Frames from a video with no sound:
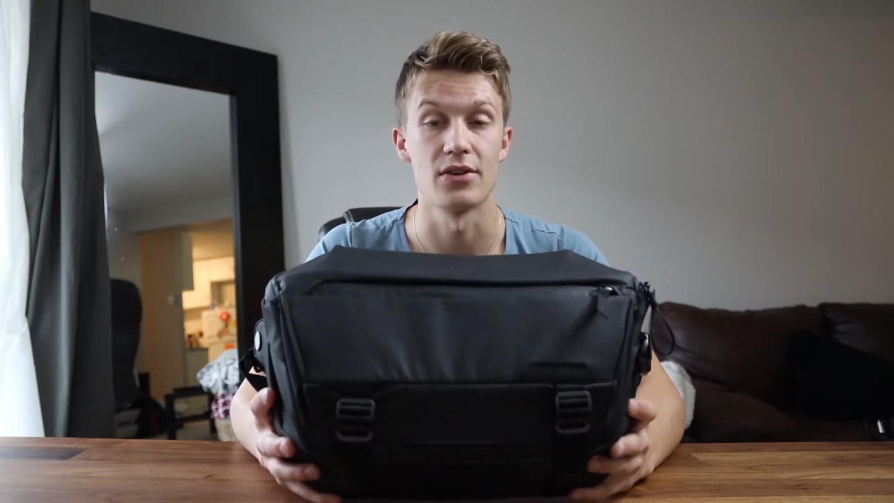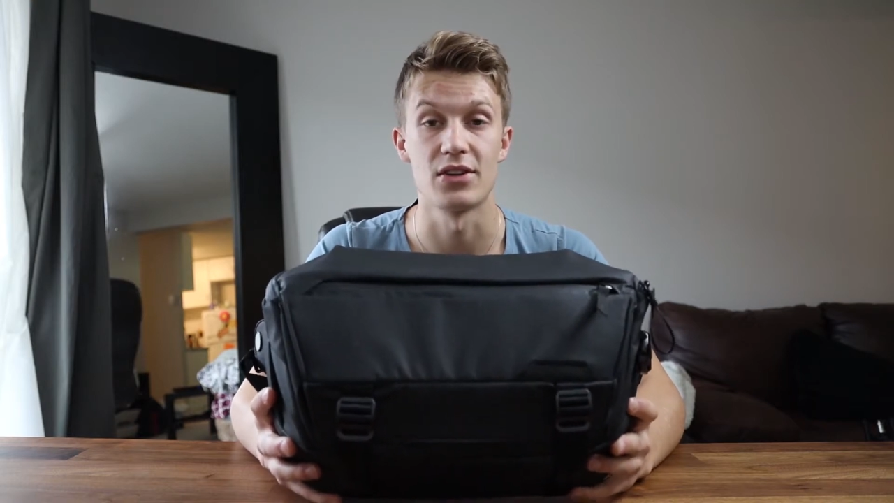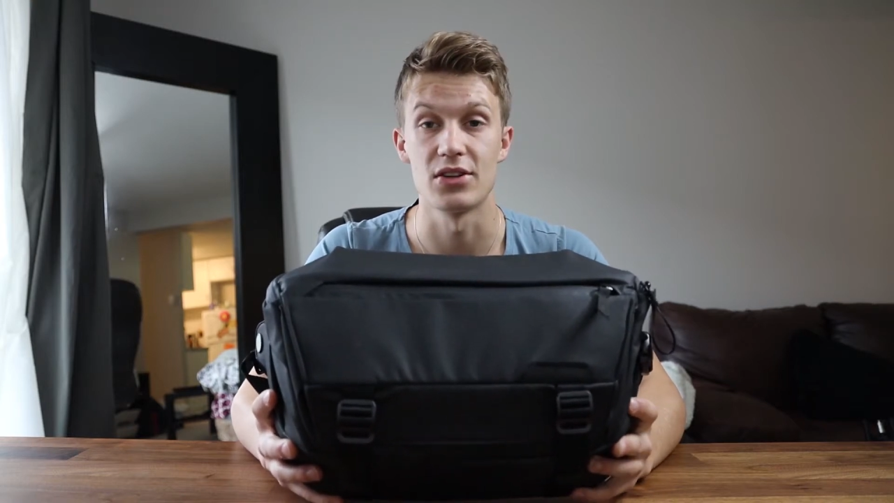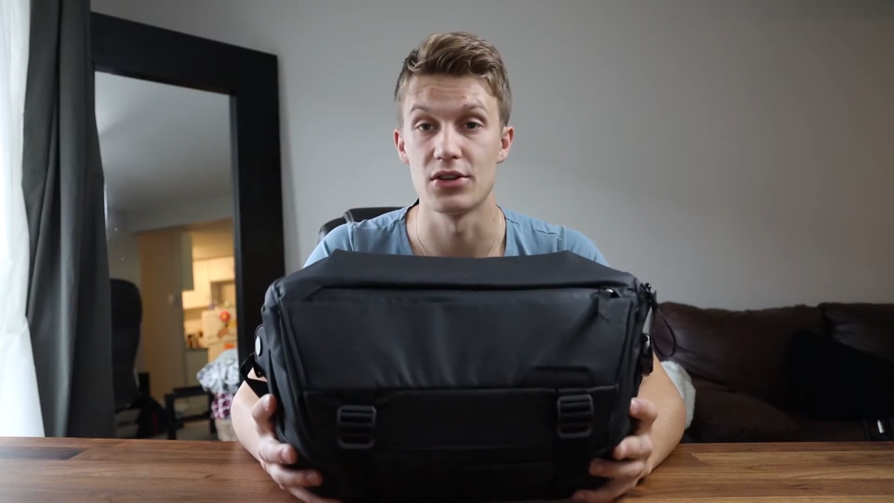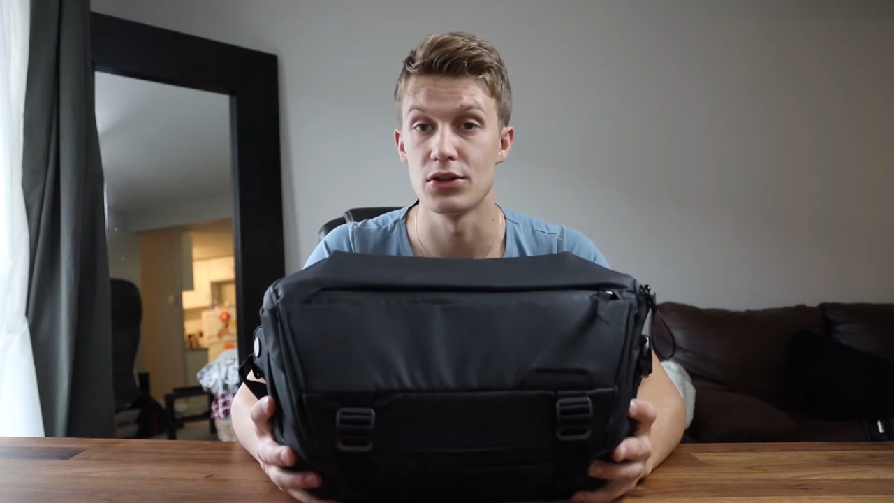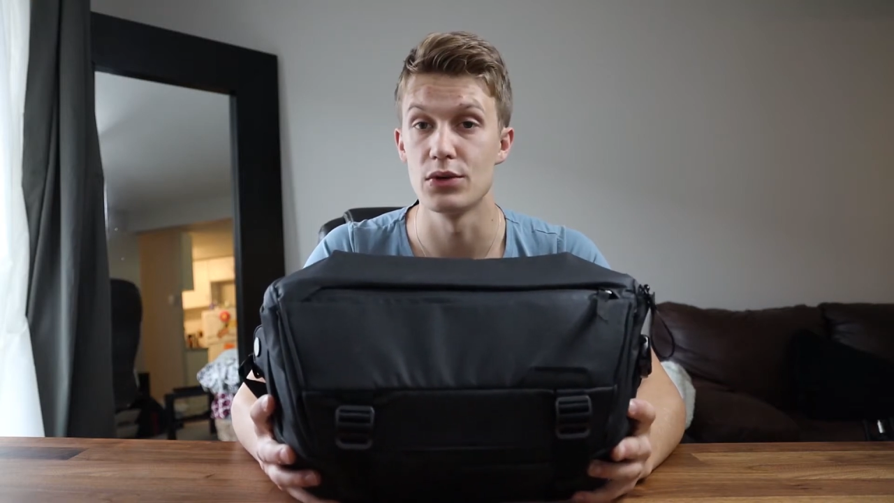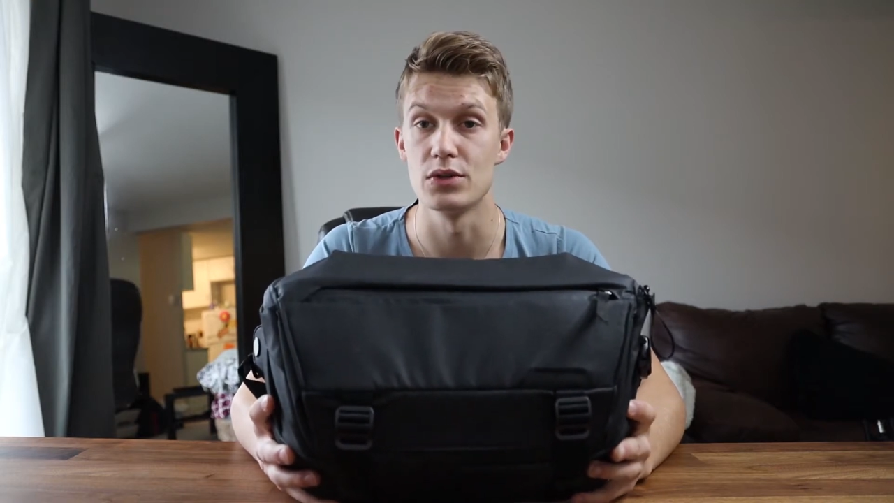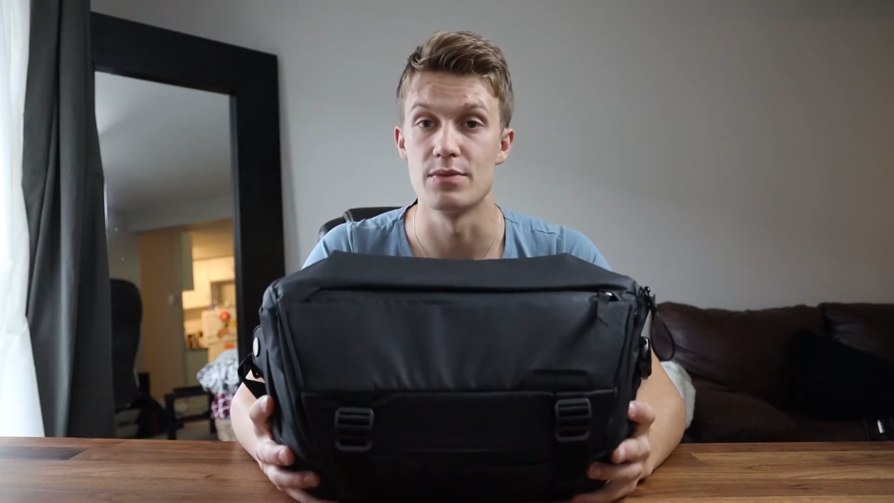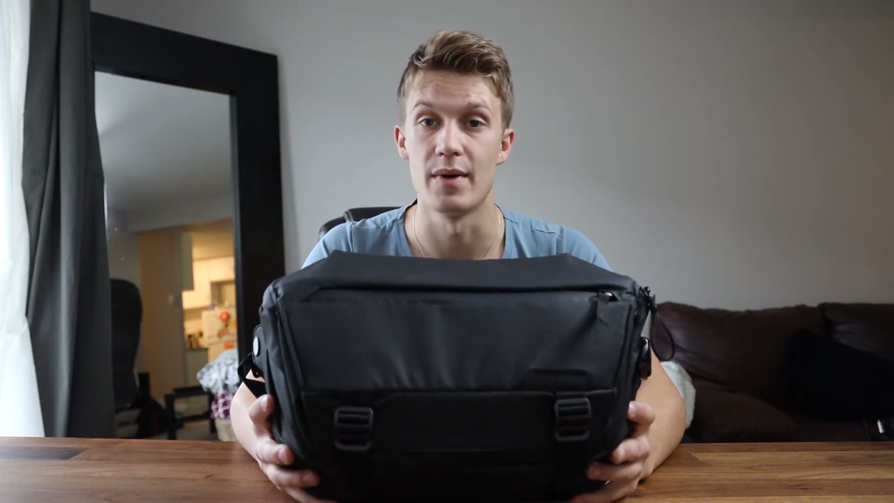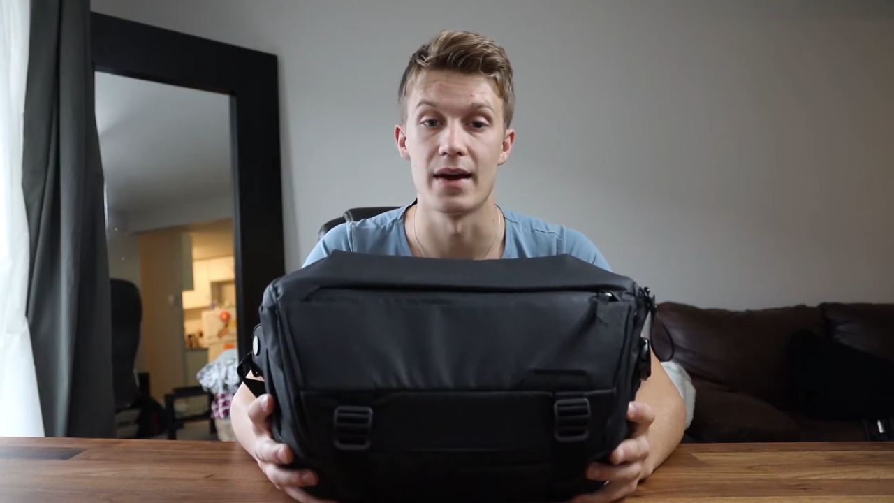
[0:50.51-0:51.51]

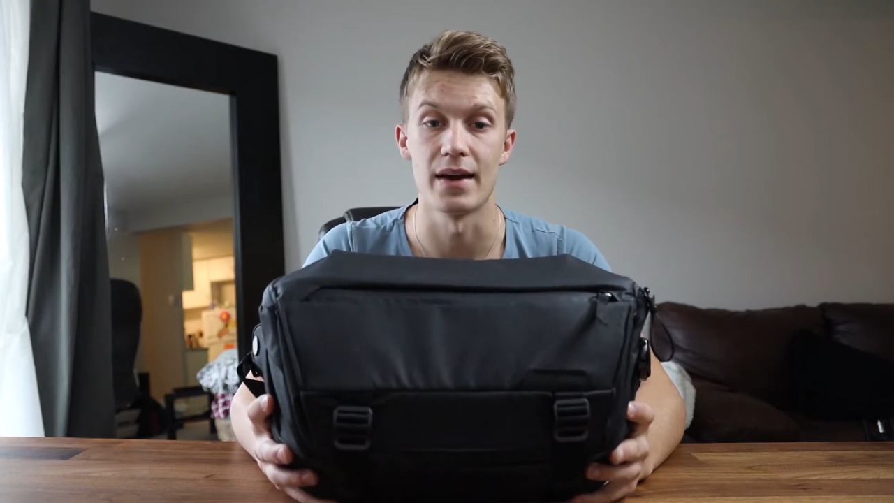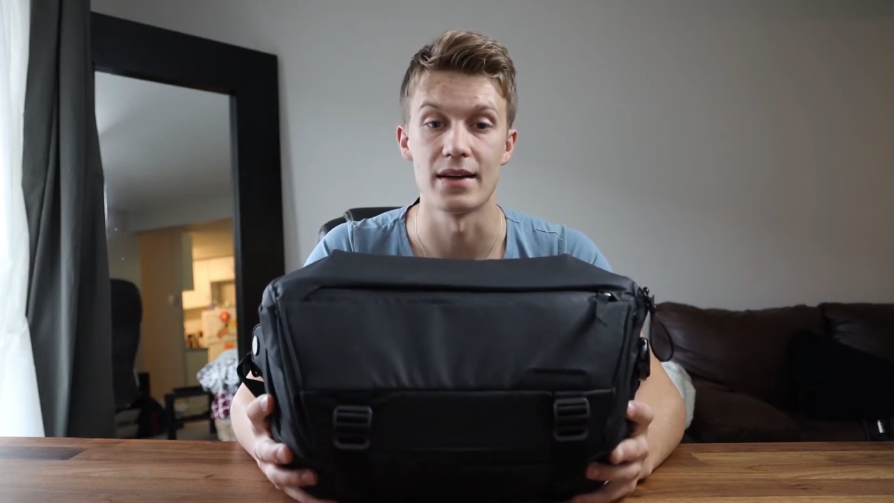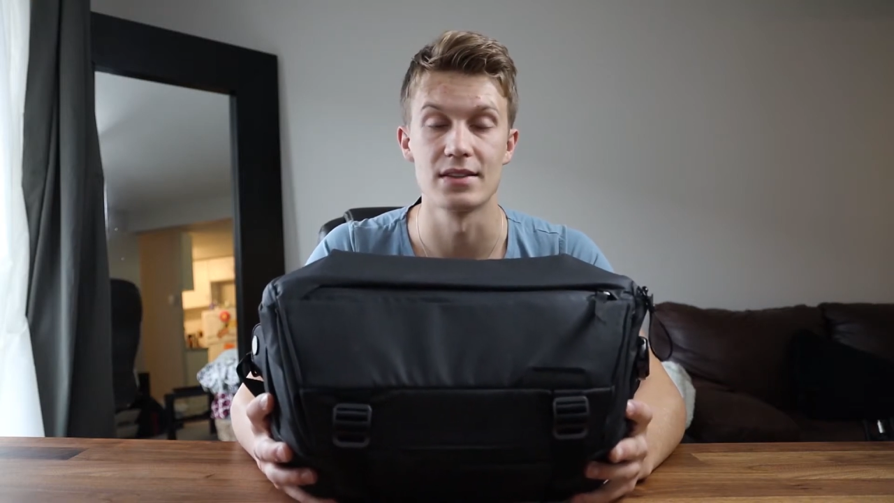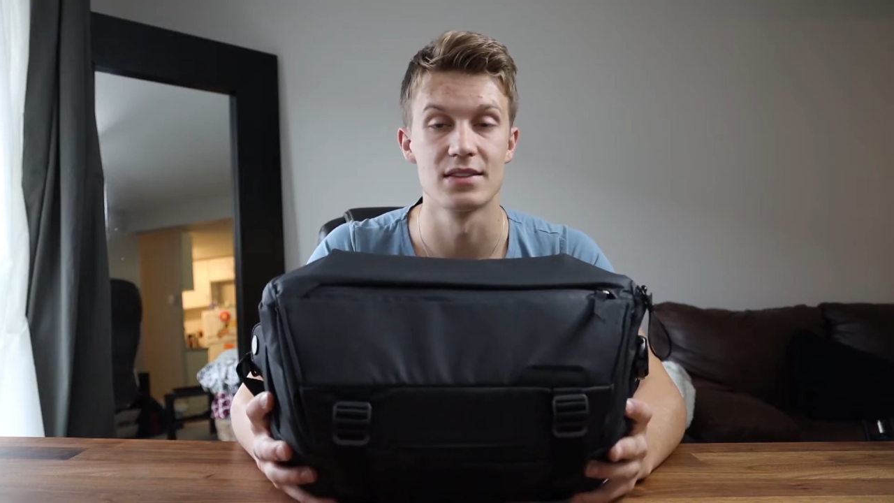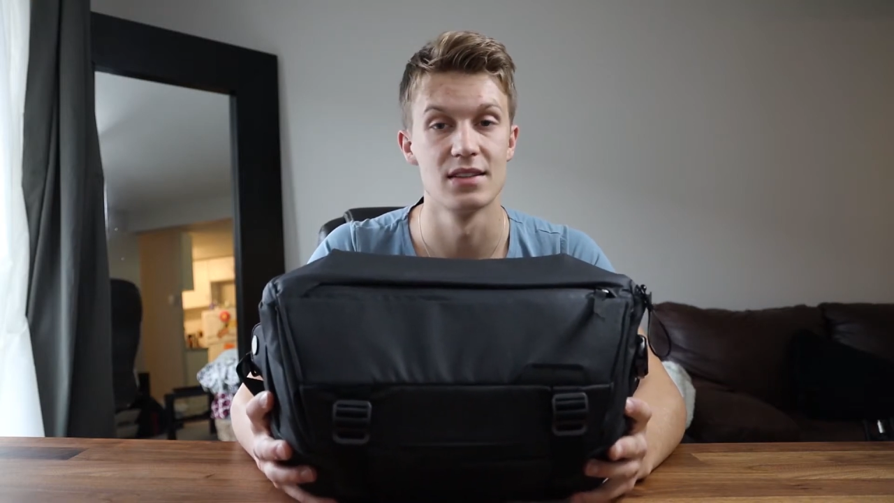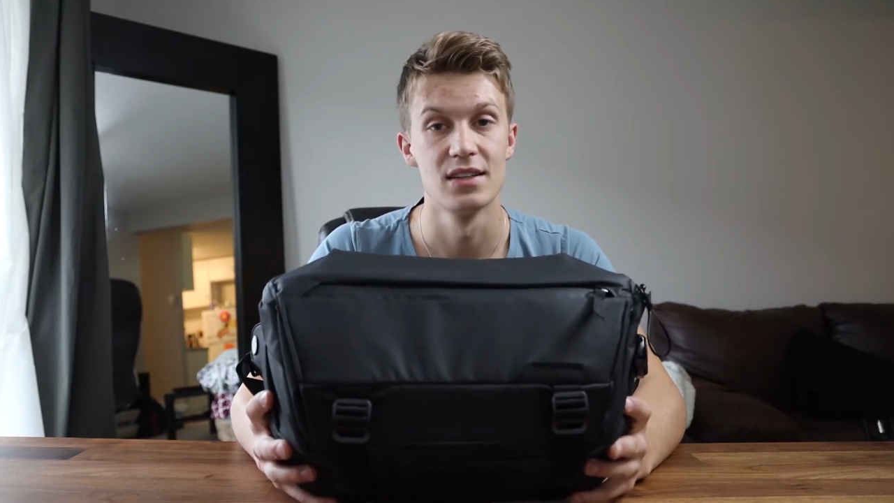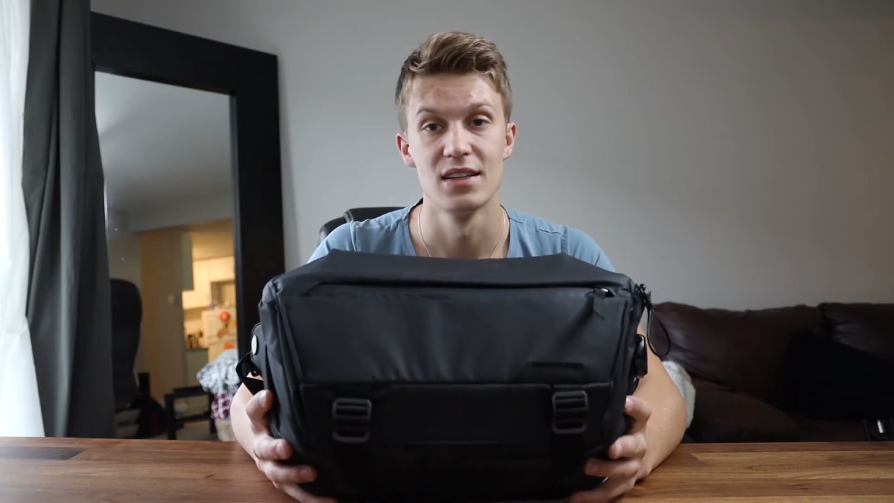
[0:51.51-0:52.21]
huge bags,